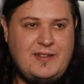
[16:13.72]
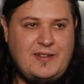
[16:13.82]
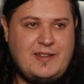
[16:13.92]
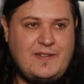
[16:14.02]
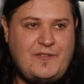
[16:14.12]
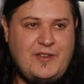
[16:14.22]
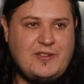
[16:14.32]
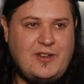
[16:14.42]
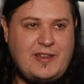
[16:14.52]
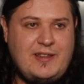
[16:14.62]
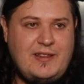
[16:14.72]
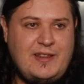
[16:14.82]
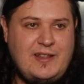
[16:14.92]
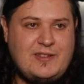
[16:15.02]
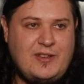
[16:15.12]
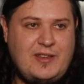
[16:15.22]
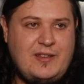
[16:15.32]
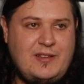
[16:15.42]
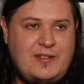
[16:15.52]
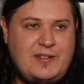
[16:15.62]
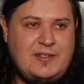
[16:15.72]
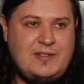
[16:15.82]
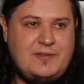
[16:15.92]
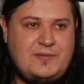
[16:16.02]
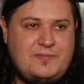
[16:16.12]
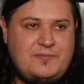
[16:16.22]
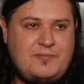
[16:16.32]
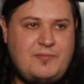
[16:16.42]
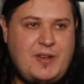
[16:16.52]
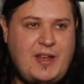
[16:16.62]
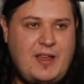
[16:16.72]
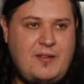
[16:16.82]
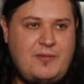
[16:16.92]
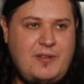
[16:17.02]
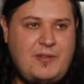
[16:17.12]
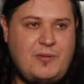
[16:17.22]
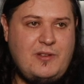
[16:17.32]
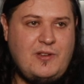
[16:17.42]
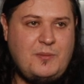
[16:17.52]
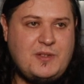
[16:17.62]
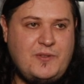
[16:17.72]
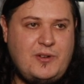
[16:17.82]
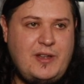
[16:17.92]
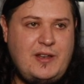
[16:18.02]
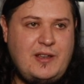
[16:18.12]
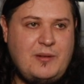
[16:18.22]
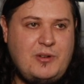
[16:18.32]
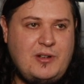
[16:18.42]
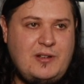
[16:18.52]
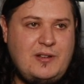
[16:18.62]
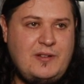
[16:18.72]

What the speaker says: Because it feels like it's like, but hey, we're through the timeless void. Come on.